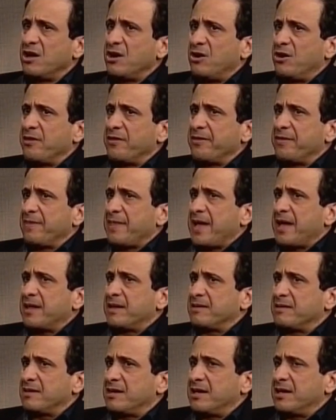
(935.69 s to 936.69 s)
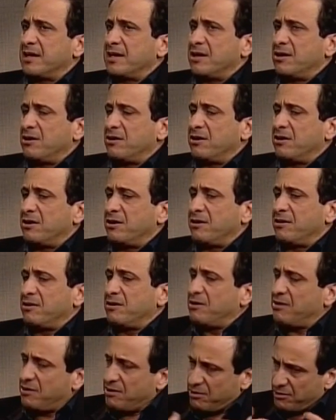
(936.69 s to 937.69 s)
on and uh, uh
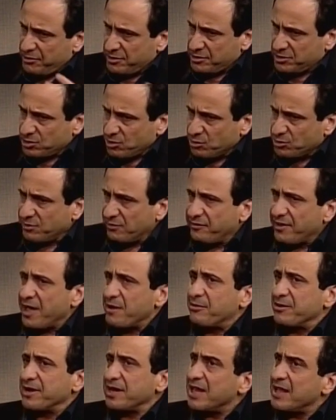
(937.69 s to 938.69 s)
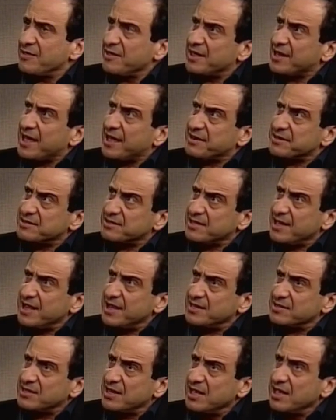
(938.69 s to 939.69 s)
on the social fabric in the United
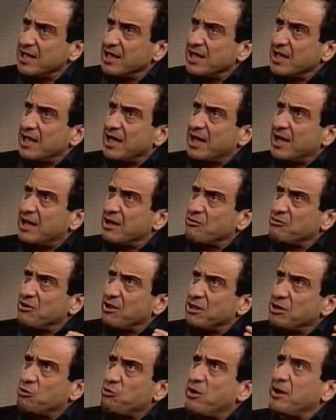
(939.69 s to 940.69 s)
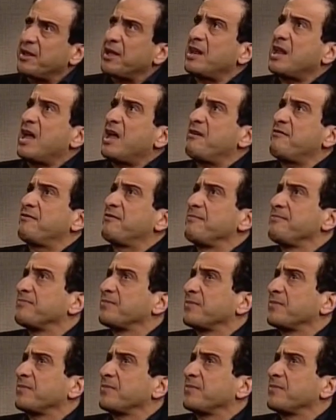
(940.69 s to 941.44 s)
States. Uh, one can have